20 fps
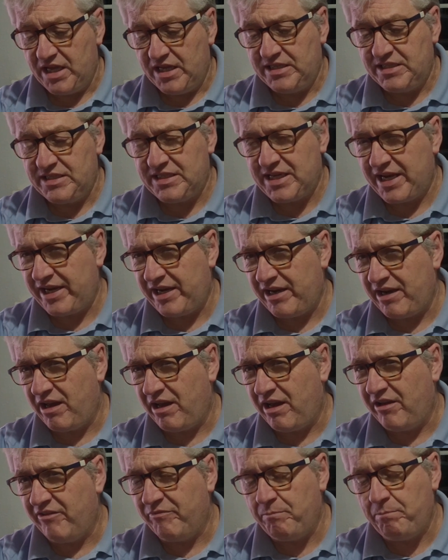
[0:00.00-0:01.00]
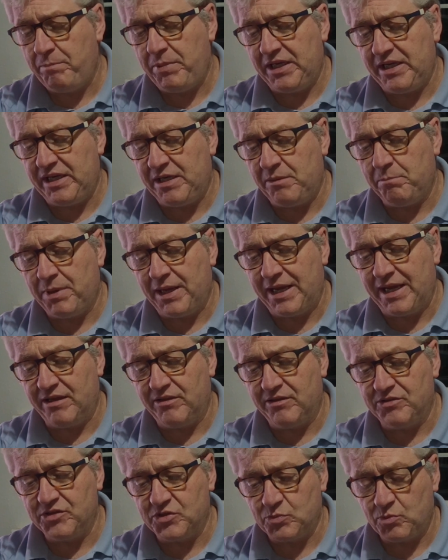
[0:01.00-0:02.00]
£10.5 billion
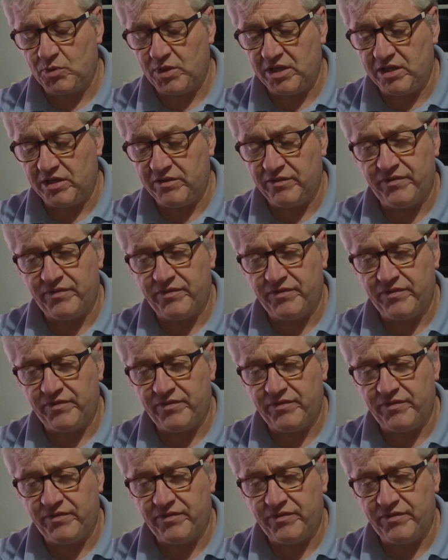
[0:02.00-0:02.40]
worth